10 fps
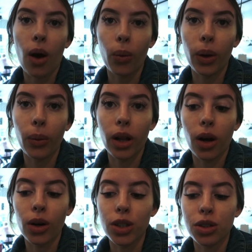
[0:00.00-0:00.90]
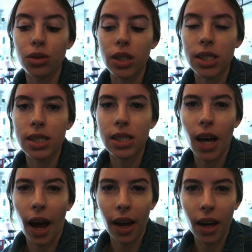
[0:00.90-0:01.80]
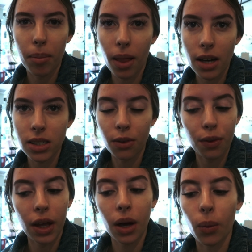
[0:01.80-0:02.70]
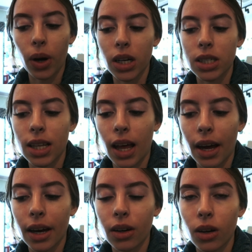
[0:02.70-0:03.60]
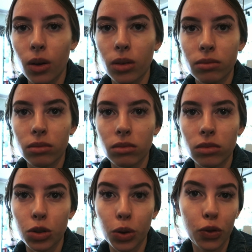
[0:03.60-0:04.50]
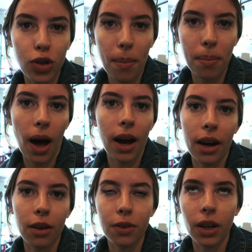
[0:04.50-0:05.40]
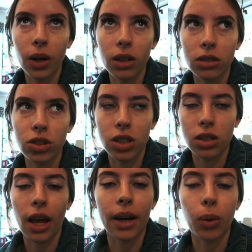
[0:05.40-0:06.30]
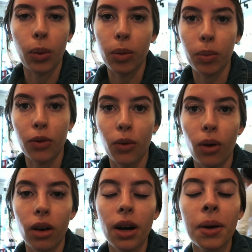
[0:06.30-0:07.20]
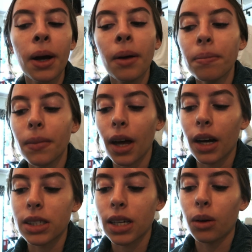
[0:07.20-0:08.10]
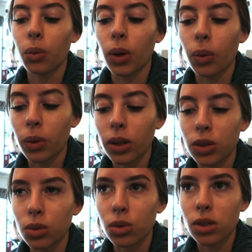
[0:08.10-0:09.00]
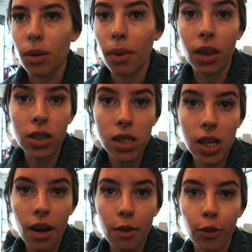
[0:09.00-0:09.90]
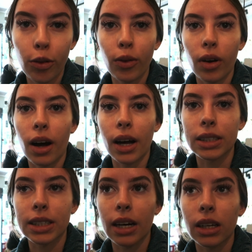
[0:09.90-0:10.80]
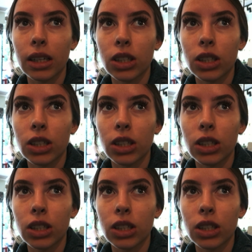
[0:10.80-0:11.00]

now we will go to the Sky Plaza thing where it's like rooftop bar kind of thing, just like we went before. And then we will do some other stuff. And then